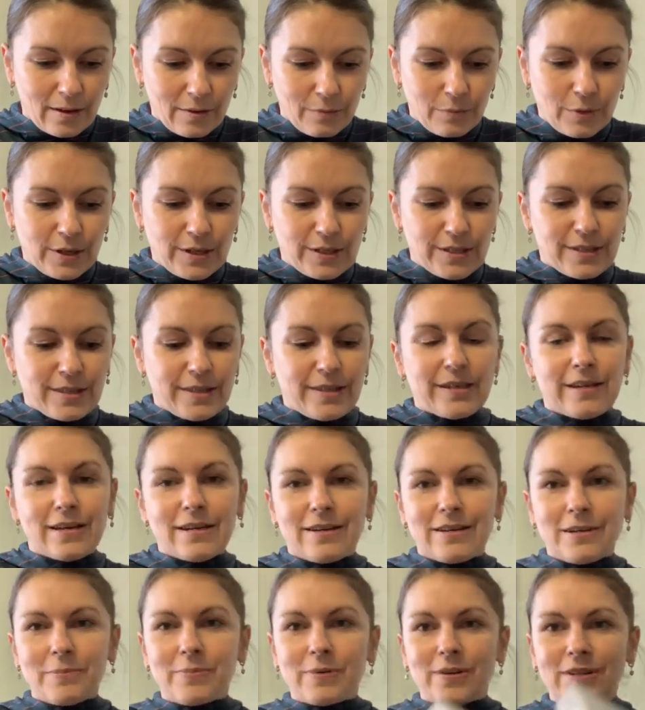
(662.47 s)
with
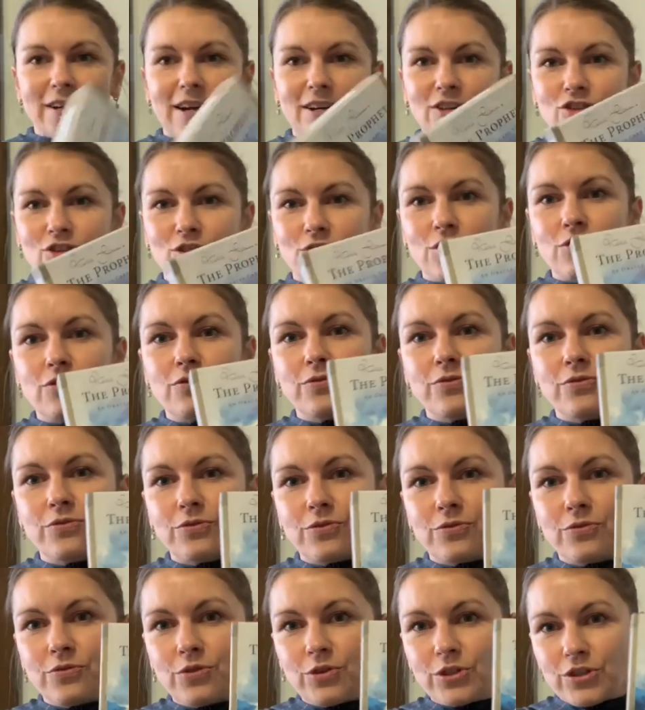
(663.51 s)
the reproduction of
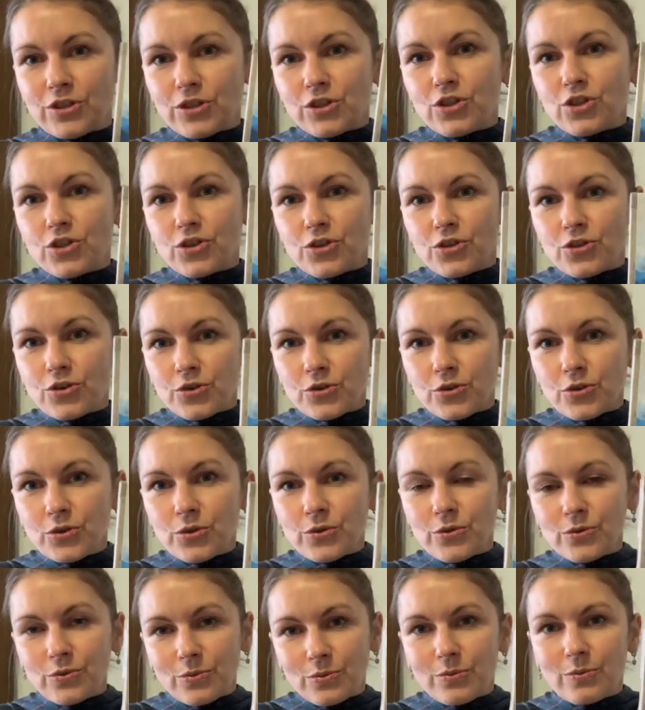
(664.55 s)

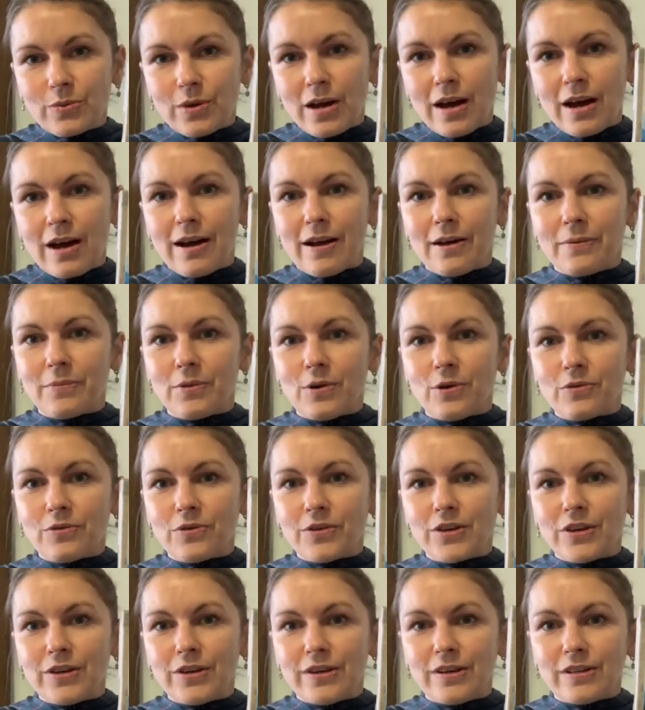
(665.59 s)
42
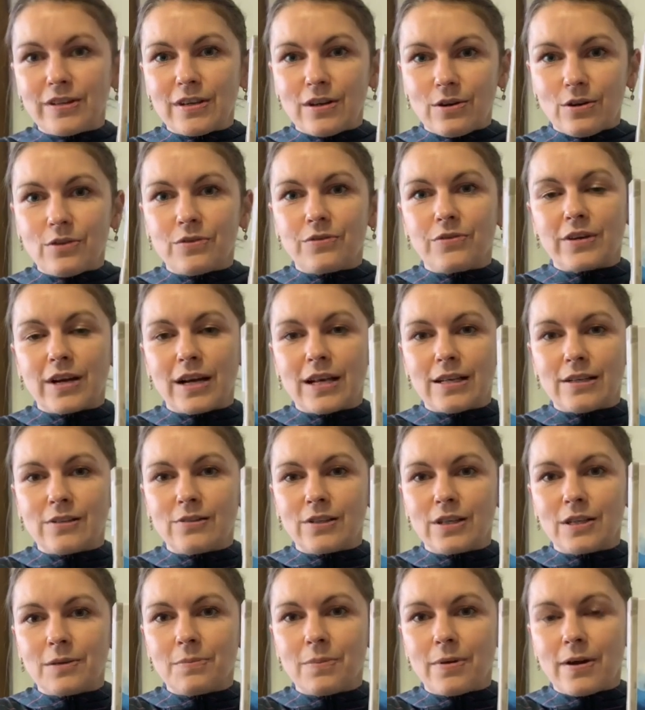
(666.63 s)
of
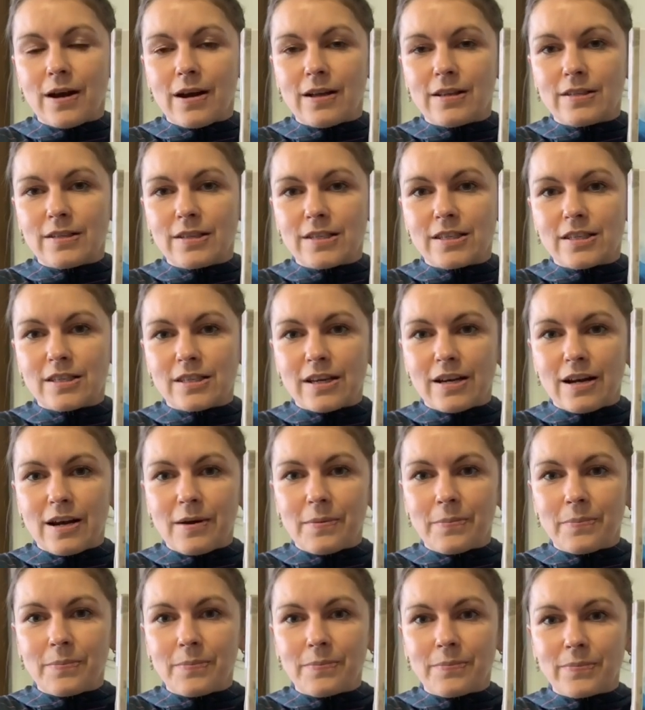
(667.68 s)
Kahlil Gibran's
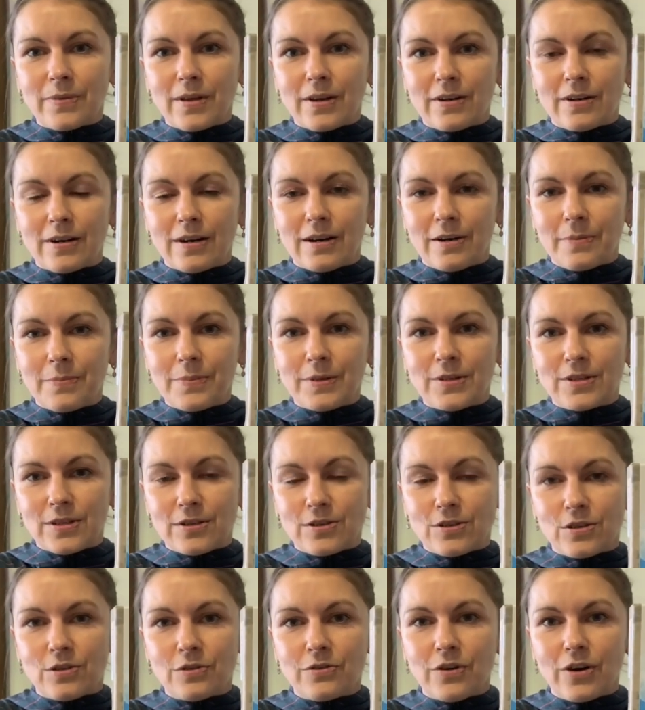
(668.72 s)

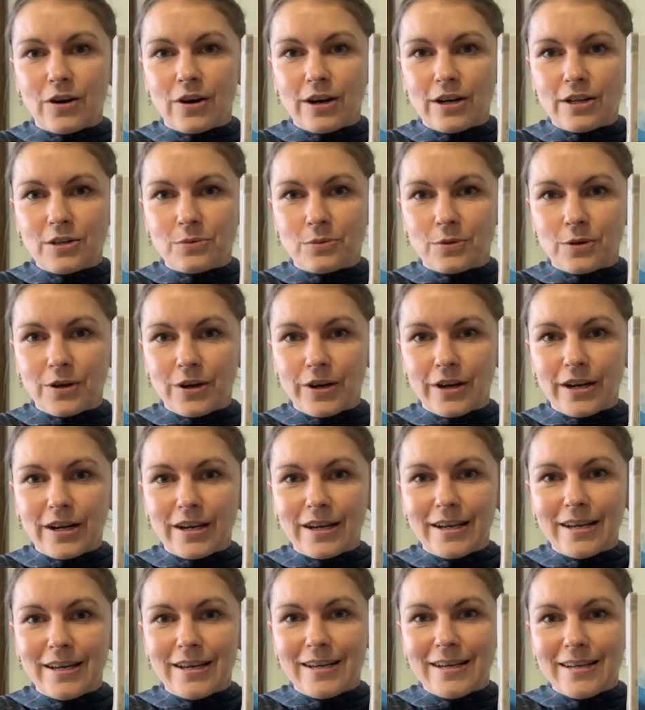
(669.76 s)
pieces of artwork
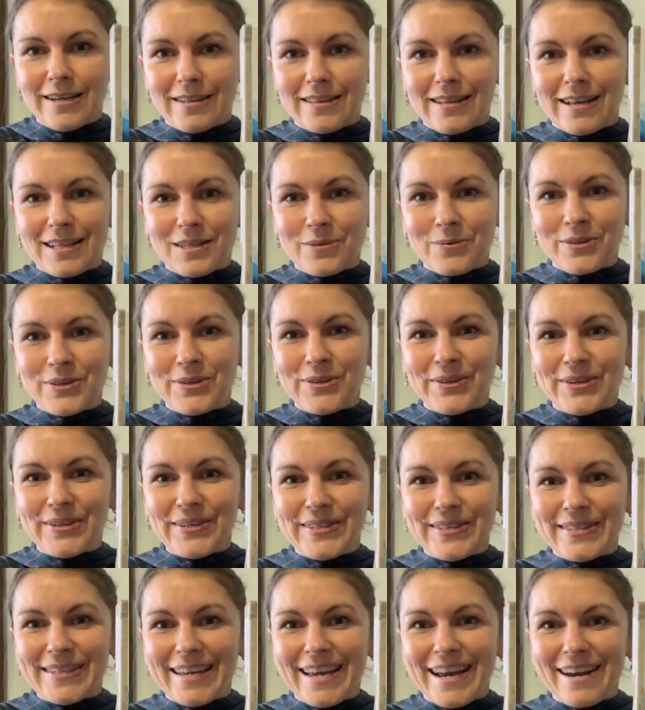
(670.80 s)
that we're
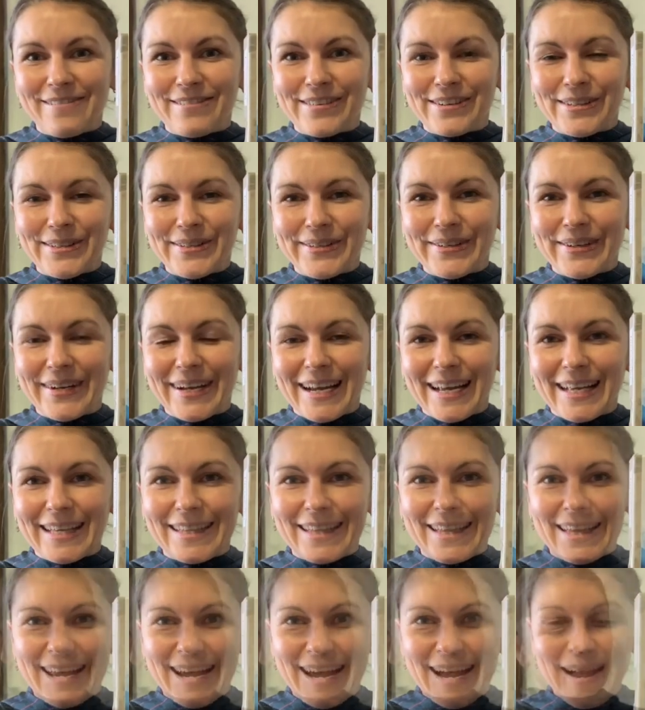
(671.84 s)
going to have a look
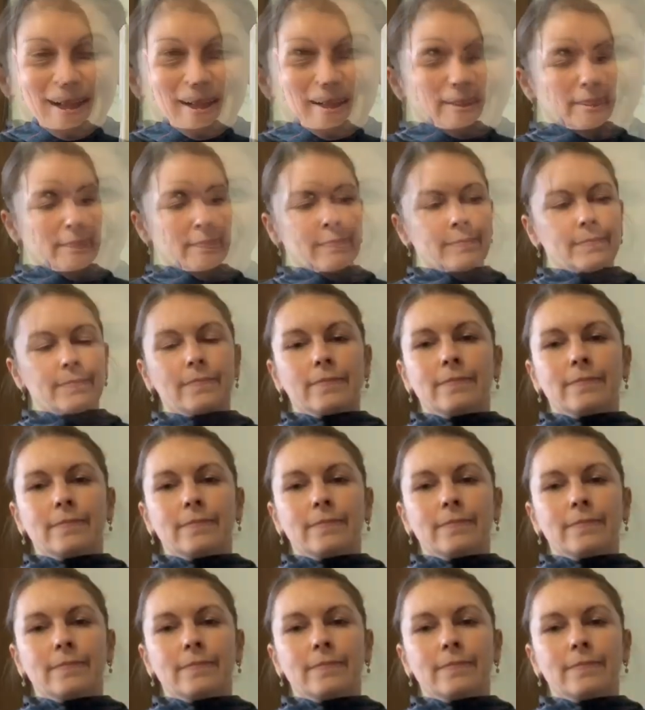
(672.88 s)
at now.